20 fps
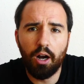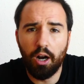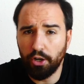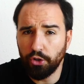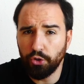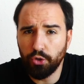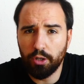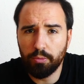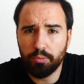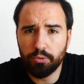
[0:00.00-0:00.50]
Are
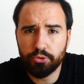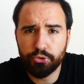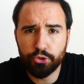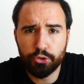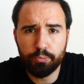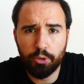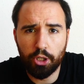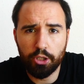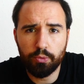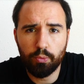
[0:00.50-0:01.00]
you able to
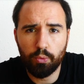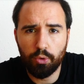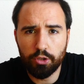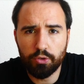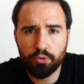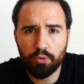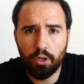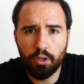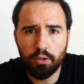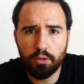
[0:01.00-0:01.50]
spot
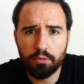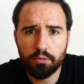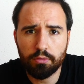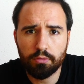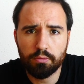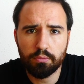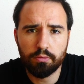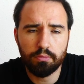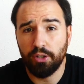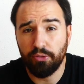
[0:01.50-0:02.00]
what's
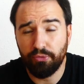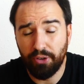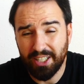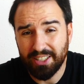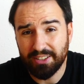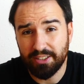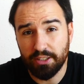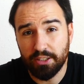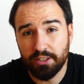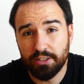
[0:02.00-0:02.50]
wrong? The
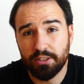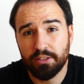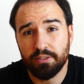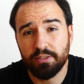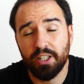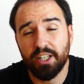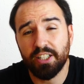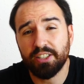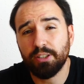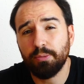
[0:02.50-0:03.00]
fact is
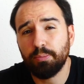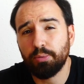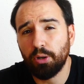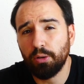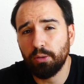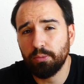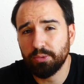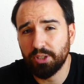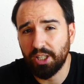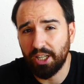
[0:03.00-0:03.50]
that I see
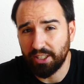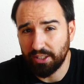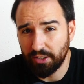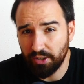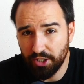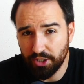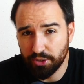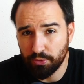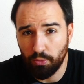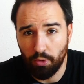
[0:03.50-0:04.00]
problems like
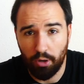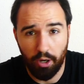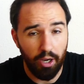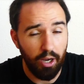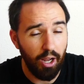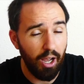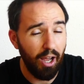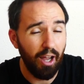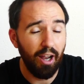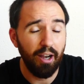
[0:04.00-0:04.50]
this one
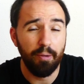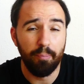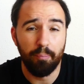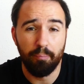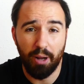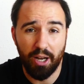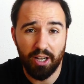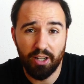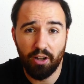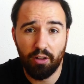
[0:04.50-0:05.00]
and
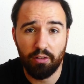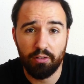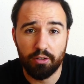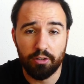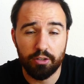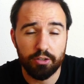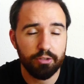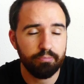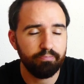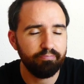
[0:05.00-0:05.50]
many
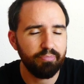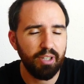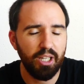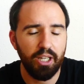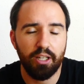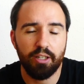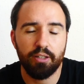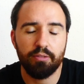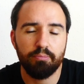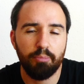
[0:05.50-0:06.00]
others
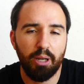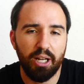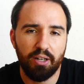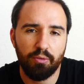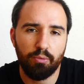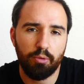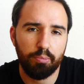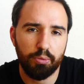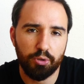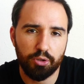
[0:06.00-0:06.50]
in many
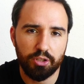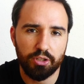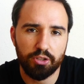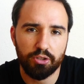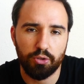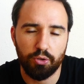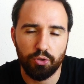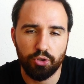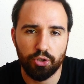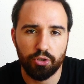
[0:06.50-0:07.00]
reporting
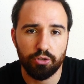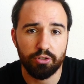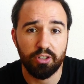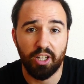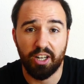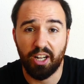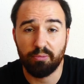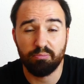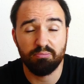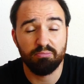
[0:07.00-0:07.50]
solutions
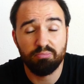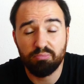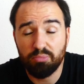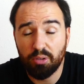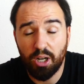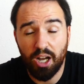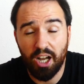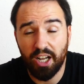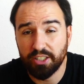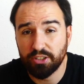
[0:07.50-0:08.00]
that I'm
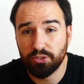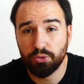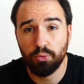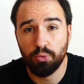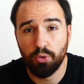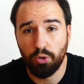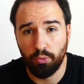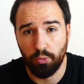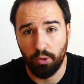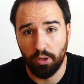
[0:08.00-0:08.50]
asked to
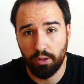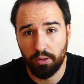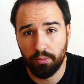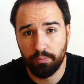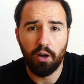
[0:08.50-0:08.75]
work with.